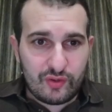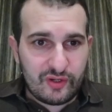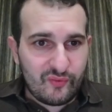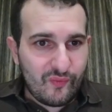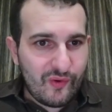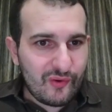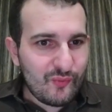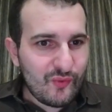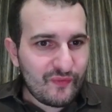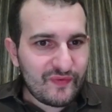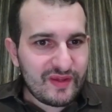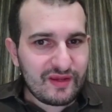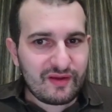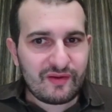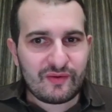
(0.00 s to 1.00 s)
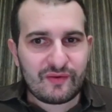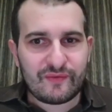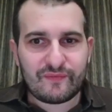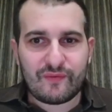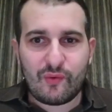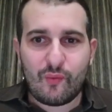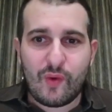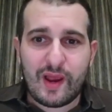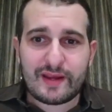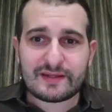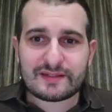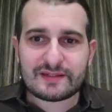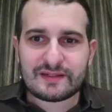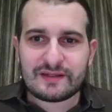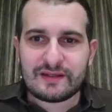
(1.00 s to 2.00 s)
one move here for white,
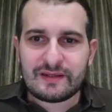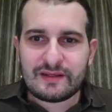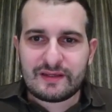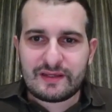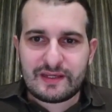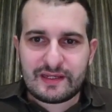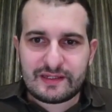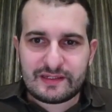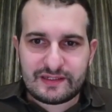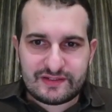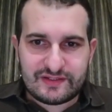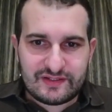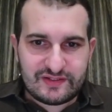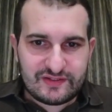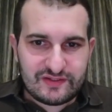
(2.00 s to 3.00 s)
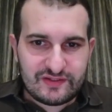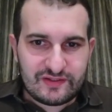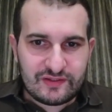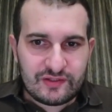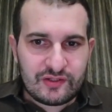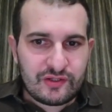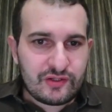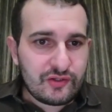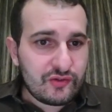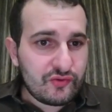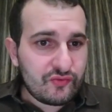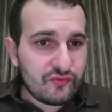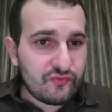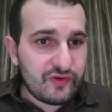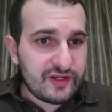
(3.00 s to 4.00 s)
and this is
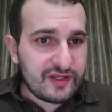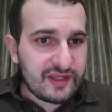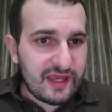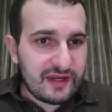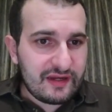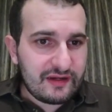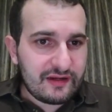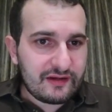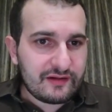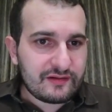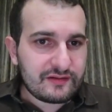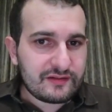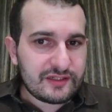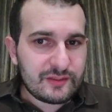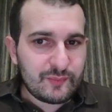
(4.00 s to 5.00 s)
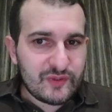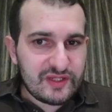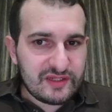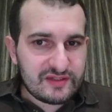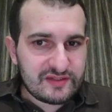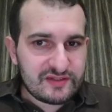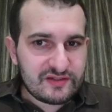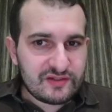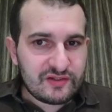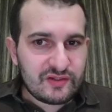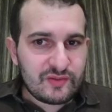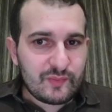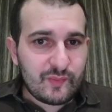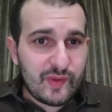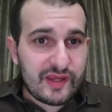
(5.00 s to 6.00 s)
regaining the piece
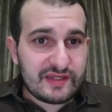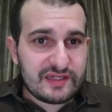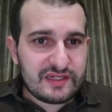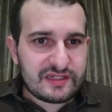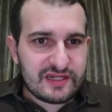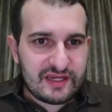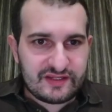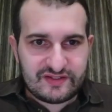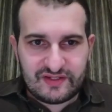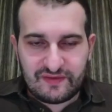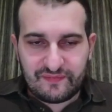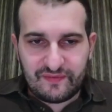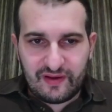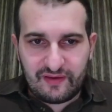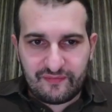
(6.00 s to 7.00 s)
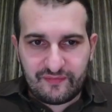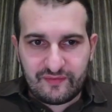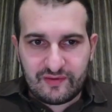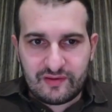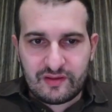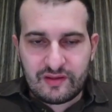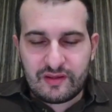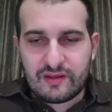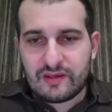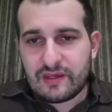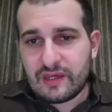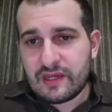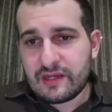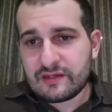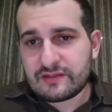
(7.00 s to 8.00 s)
by d takes e5.
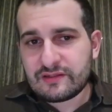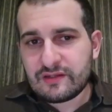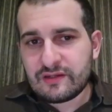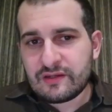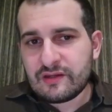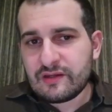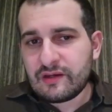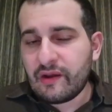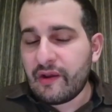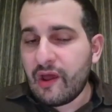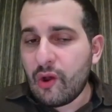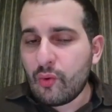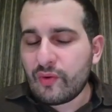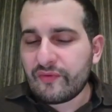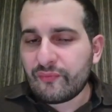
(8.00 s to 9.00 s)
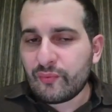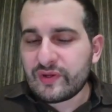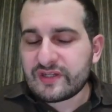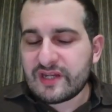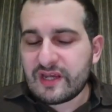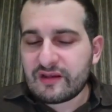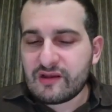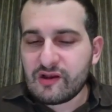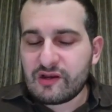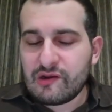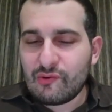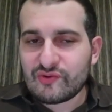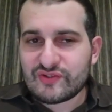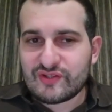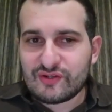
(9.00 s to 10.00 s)
And now if we take a
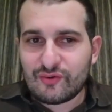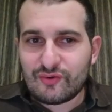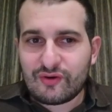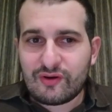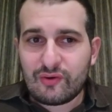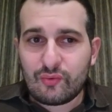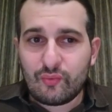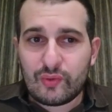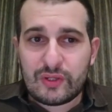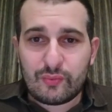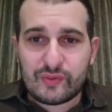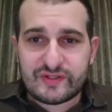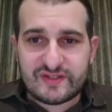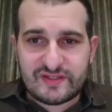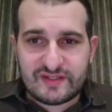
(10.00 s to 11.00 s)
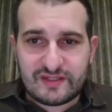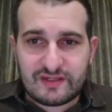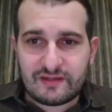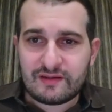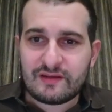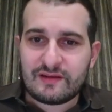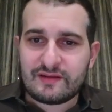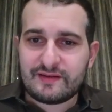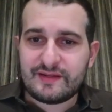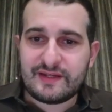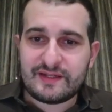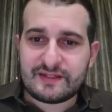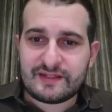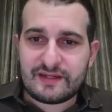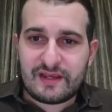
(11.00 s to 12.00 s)
closer look, we will see
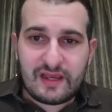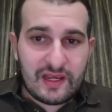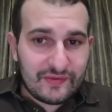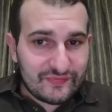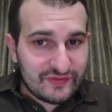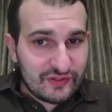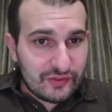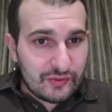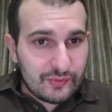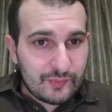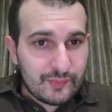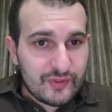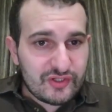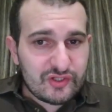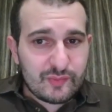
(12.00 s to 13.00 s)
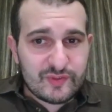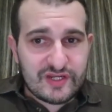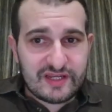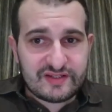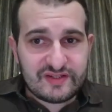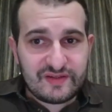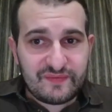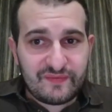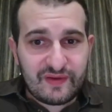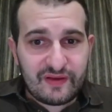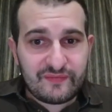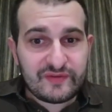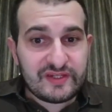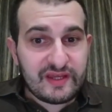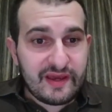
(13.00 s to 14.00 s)
that after bishop takes e5,
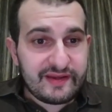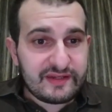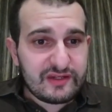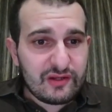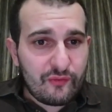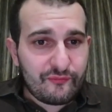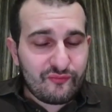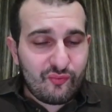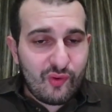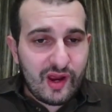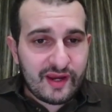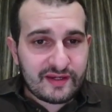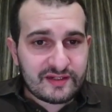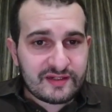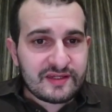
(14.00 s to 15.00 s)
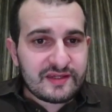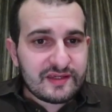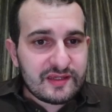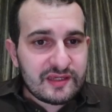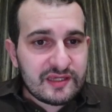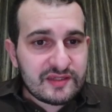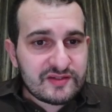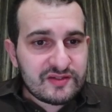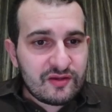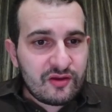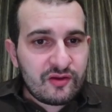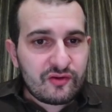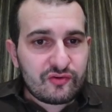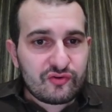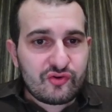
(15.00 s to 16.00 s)
the idea of white is
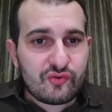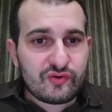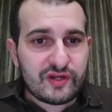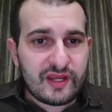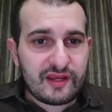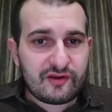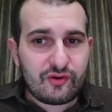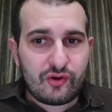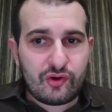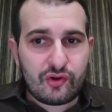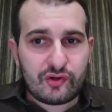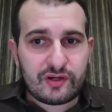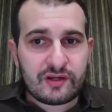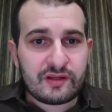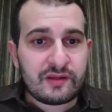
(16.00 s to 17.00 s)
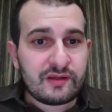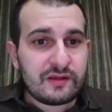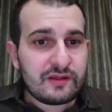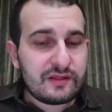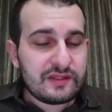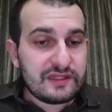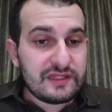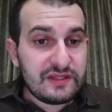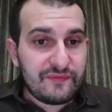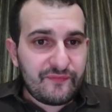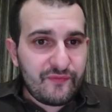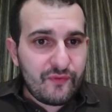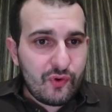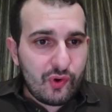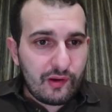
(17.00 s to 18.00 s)
to take on
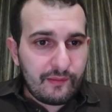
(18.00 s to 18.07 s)
e4.